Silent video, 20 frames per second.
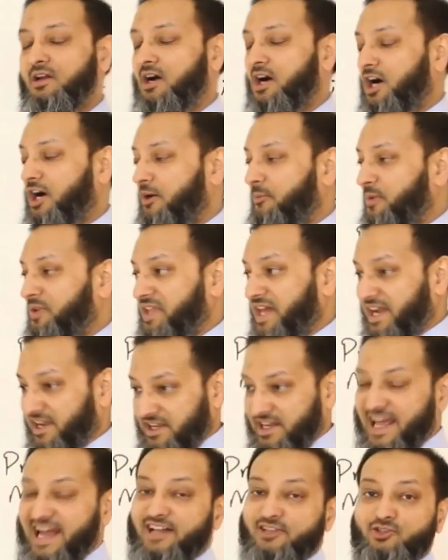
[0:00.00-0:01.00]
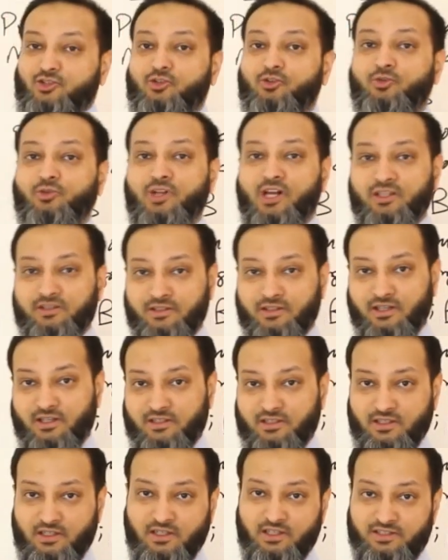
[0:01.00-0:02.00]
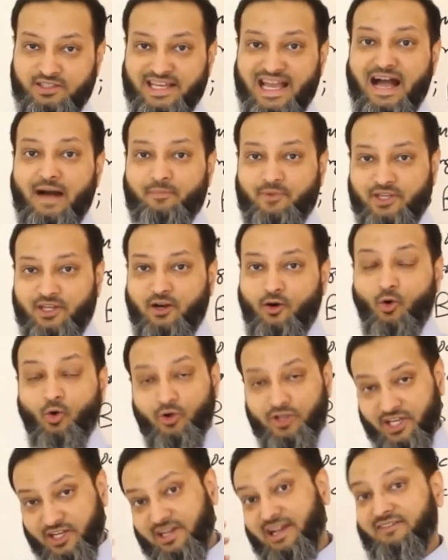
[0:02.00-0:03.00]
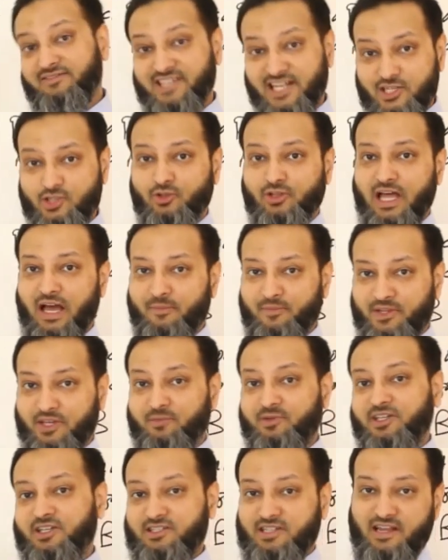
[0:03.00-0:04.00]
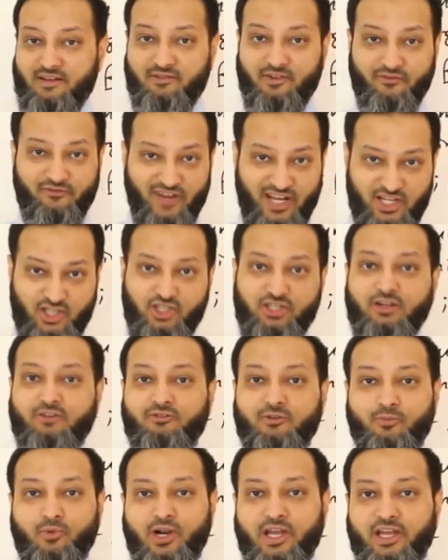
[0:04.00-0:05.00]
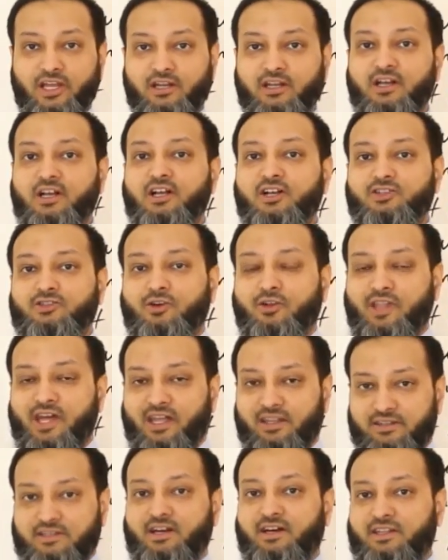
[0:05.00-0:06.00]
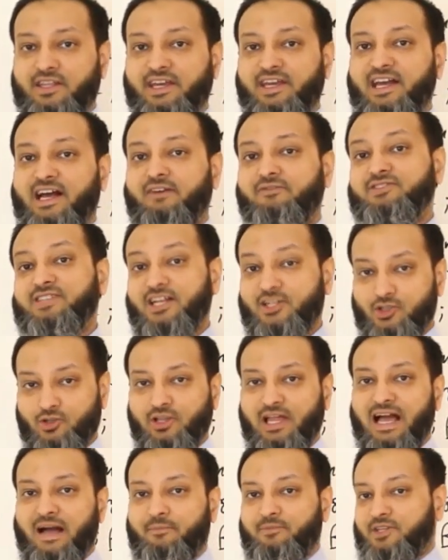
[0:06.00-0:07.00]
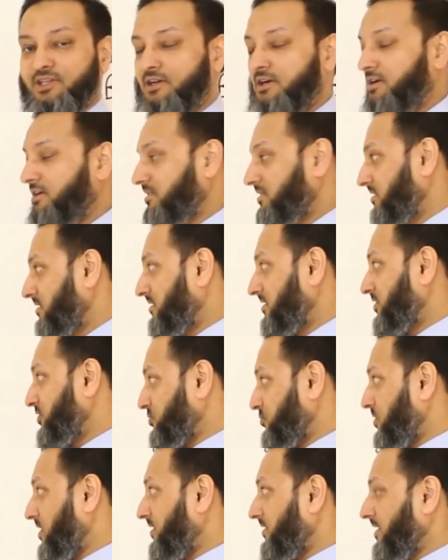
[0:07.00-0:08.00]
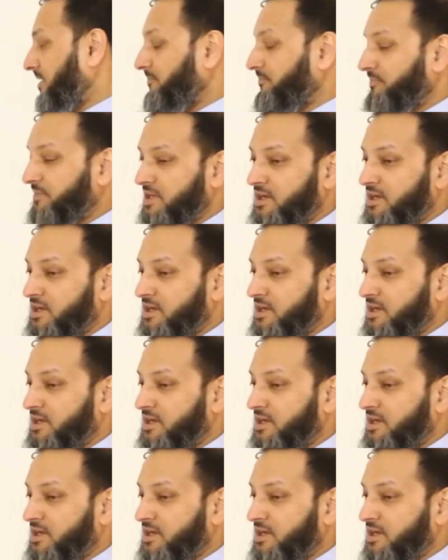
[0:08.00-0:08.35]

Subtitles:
And that can add to the apnea. Or they can have central apnea because they have an affection of the brain, so that they have central apnea as well then.